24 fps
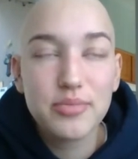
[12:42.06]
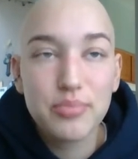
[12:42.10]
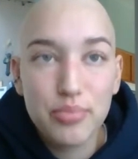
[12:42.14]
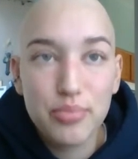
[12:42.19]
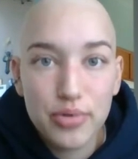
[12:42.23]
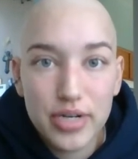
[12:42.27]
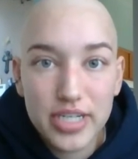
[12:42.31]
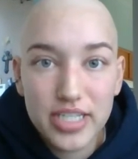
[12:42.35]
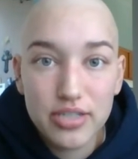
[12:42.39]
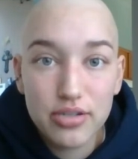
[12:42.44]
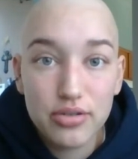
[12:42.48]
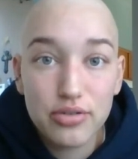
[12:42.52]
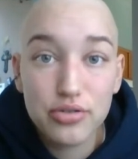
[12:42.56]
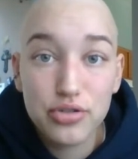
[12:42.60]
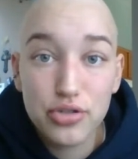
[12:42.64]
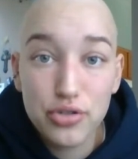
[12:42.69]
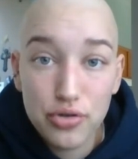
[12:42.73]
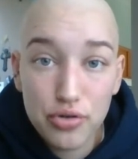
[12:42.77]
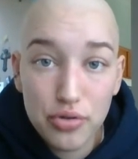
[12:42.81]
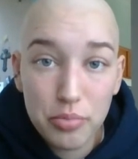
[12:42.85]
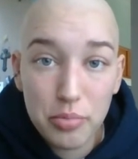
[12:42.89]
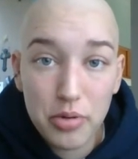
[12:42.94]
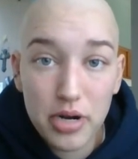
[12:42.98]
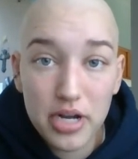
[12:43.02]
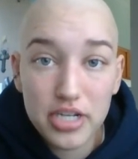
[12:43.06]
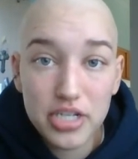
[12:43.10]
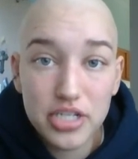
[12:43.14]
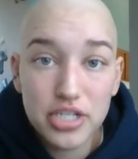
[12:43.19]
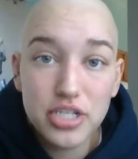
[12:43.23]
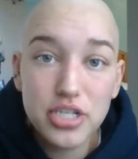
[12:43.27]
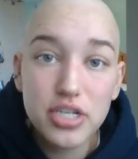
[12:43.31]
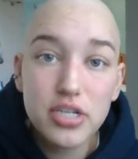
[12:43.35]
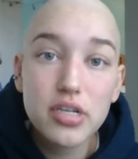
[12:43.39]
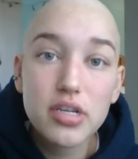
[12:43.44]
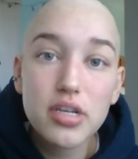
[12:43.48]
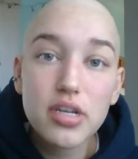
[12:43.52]
bristle
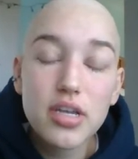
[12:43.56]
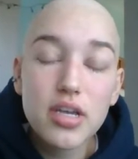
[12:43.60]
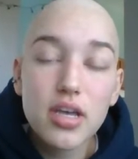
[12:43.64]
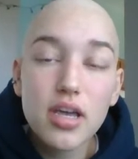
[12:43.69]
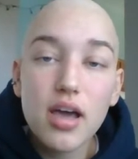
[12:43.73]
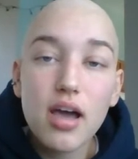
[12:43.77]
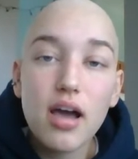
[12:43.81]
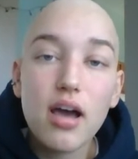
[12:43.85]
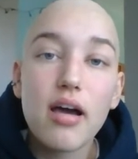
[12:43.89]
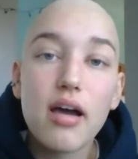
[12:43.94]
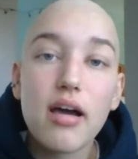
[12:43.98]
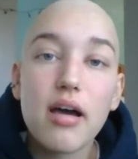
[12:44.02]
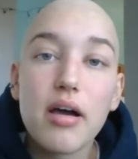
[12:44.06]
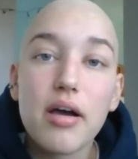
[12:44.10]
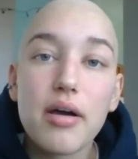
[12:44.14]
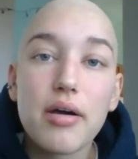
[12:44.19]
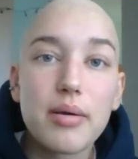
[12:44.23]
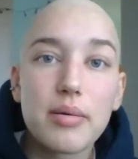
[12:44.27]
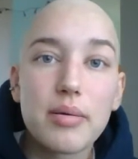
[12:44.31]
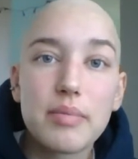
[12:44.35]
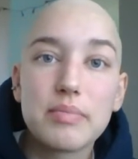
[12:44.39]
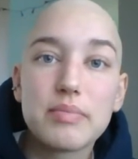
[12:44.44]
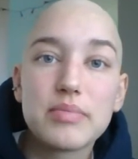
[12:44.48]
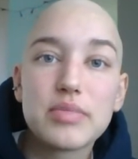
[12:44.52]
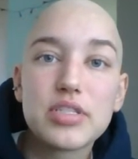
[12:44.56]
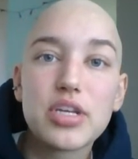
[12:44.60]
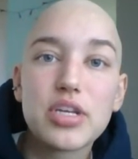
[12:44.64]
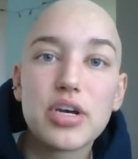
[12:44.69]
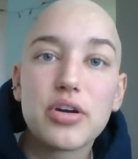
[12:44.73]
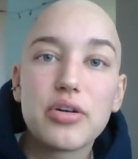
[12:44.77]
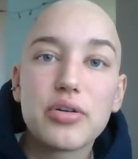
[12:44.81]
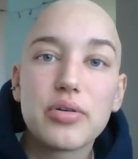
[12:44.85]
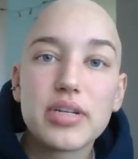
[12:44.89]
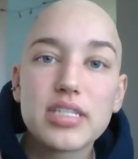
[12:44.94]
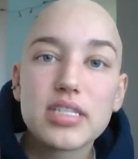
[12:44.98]
toothbrush, so